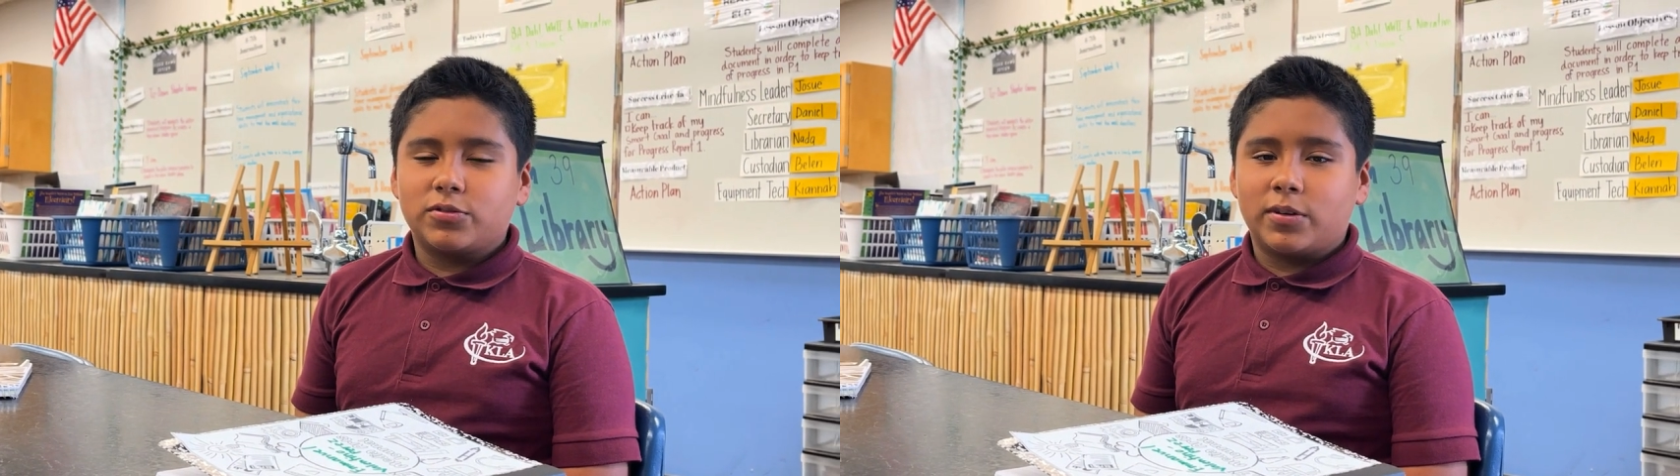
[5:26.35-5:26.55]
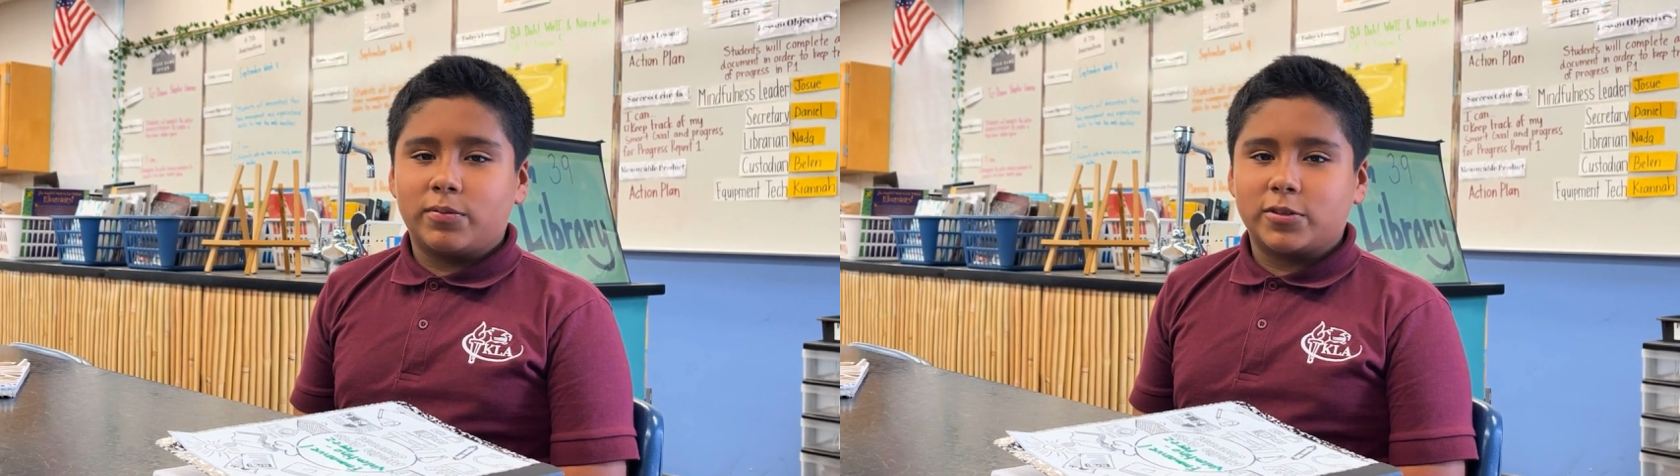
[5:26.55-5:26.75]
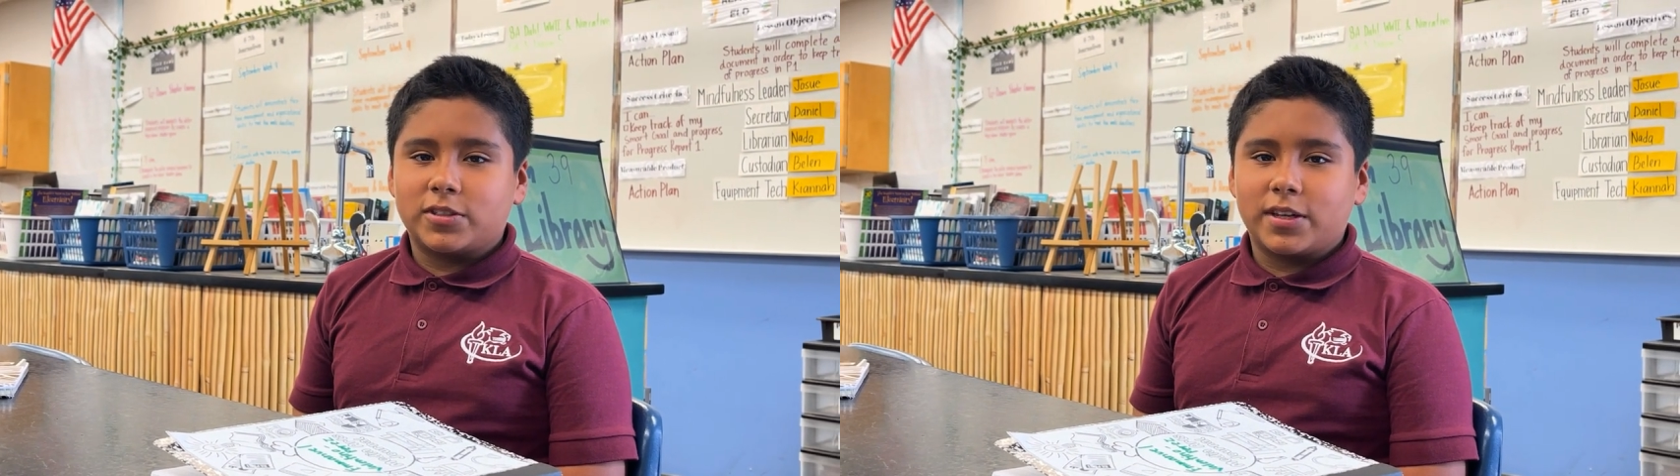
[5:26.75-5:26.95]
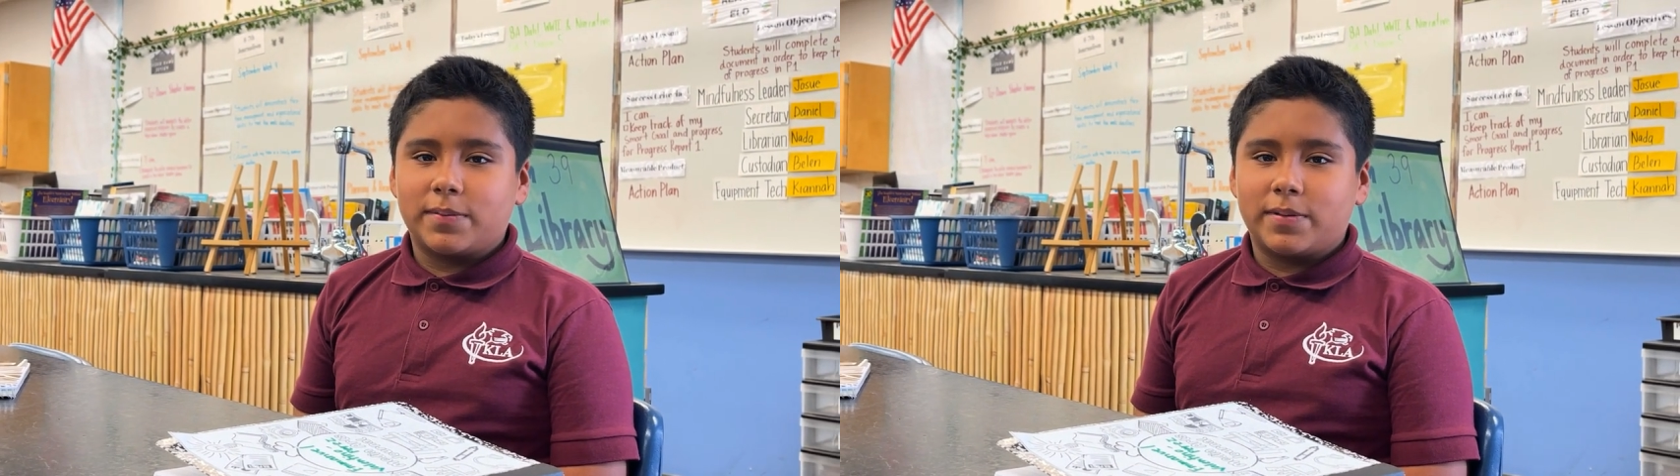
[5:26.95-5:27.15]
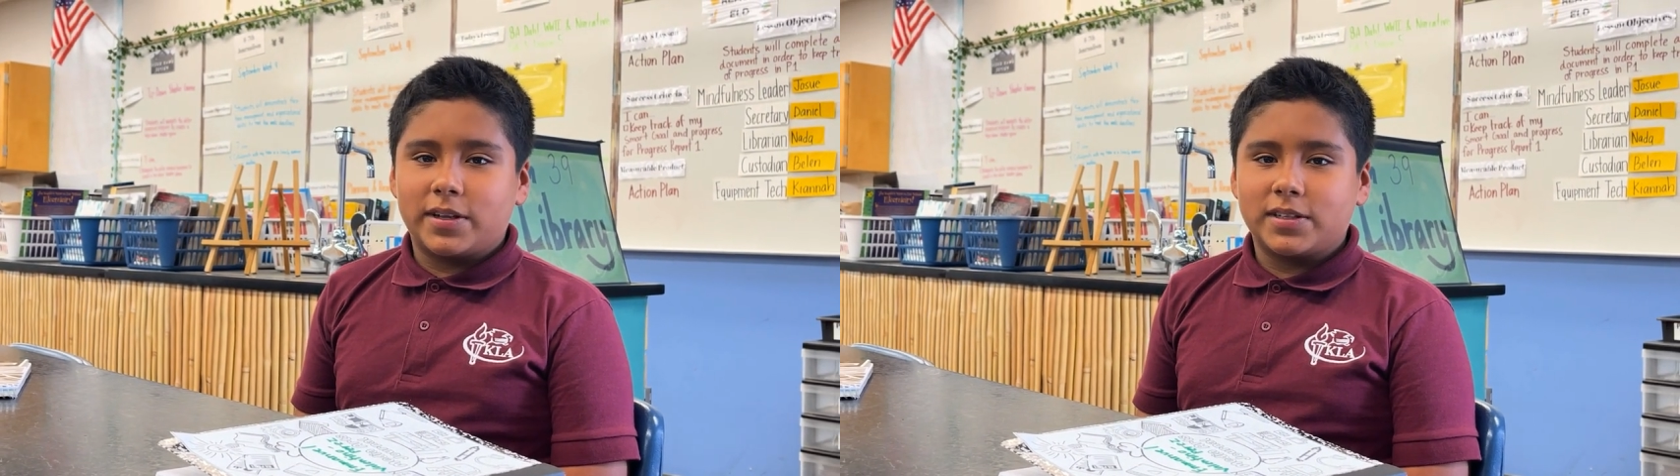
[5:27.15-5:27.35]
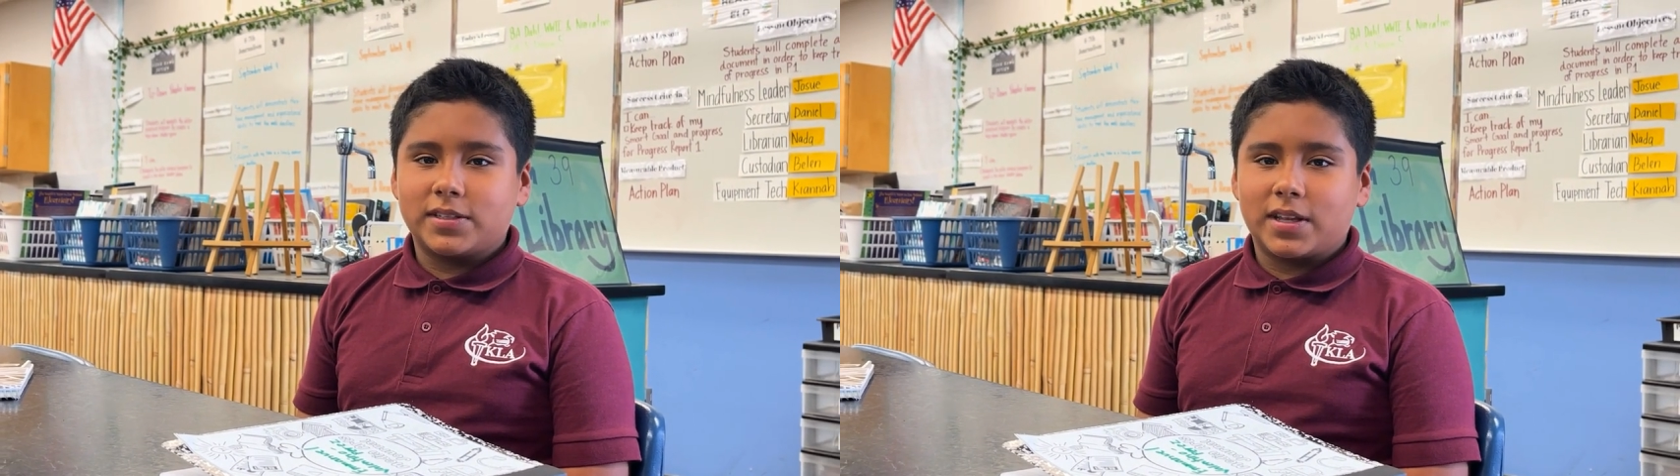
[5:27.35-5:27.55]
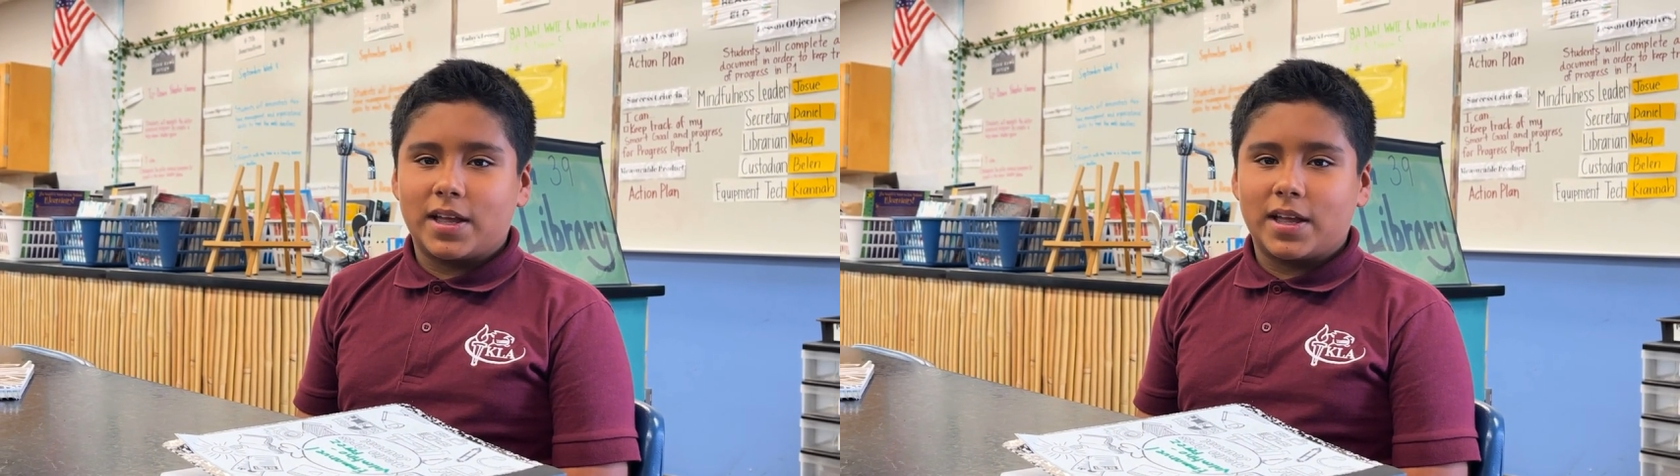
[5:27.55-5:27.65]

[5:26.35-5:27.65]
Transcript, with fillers: run will take place